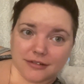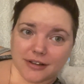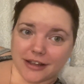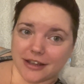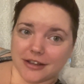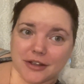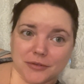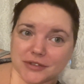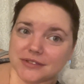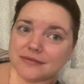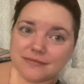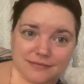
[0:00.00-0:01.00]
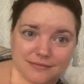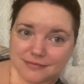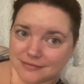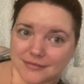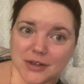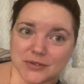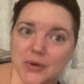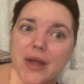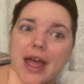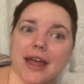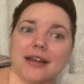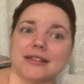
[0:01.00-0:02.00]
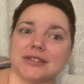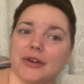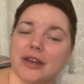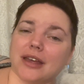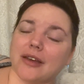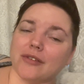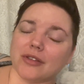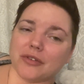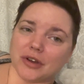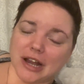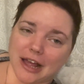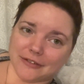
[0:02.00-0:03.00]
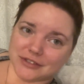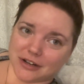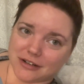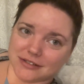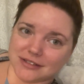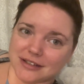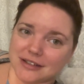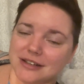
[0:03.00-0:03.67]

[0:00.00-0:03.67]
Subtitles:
It was okay. So I gave it 3.5 stars.